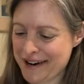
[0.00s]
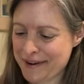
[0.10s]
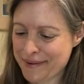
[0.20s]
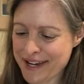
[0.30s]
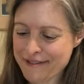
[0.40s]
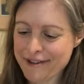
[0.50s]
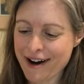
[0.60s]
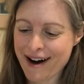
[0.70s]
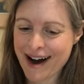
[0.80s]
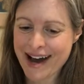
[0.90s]
We've
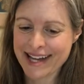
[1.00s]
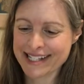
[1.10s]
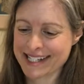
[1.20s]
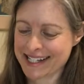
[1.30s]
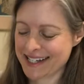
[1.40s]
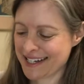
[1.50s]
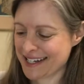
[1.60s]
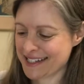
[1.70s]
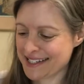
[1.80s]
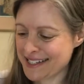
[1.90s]
got
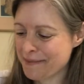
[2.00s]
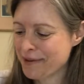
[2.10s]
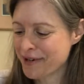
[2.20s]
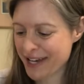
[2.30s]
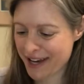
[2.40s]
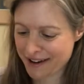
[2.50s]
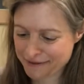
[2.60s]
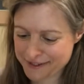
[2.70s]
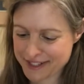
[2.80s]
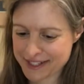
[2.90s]
Simple
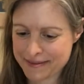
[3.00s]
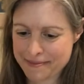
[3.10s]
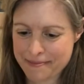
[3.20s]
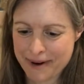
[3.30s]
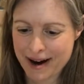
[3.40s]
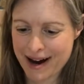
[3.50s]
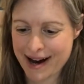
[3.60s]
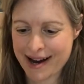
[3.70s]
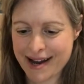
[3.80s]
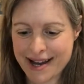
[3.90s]
Gifts
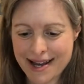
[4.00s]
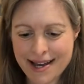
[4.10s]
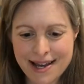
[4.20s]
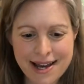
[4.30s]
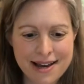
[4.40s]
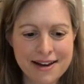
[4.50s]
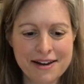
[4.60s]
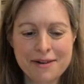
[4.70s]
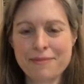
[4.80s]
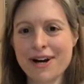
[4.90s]
by
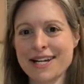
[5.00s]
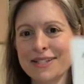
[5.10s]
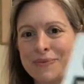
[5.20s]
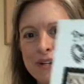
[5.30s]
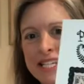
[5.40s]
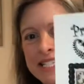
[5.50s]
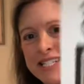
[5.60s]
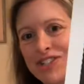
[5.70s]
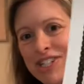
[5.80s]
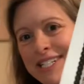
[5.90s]
Praiseworthy
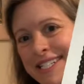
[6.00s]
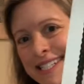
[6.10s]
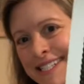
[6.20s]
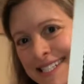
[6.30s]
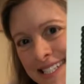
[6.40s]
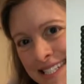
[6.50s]
Stitches.